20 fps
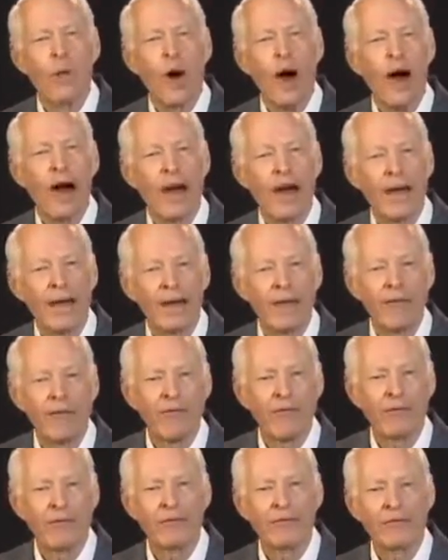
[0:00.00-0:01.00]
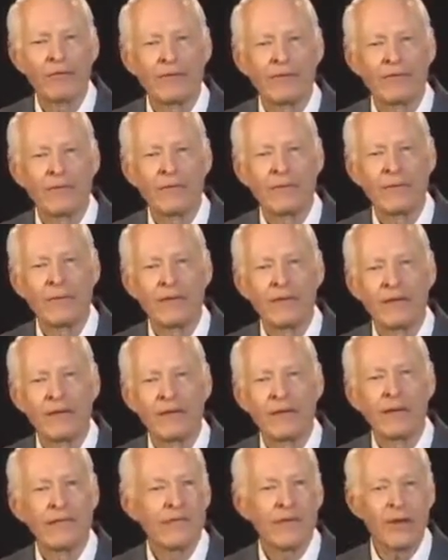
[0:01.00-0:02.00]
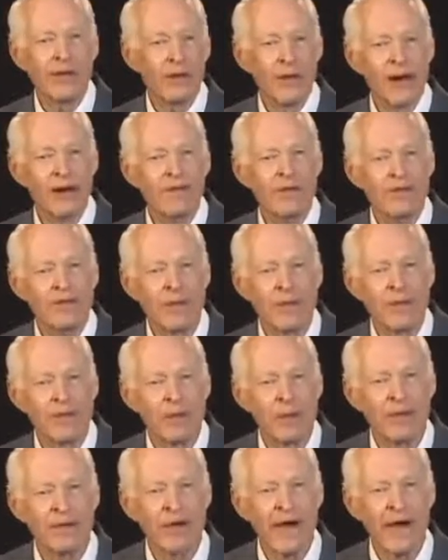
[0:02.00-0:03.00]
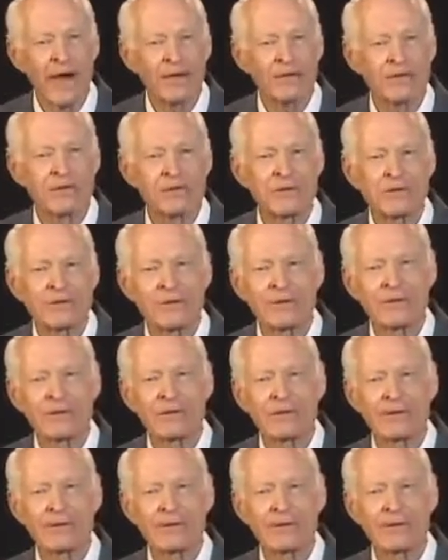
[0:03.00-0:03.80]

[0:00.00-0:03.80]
Why? They don't have anything to be taxed.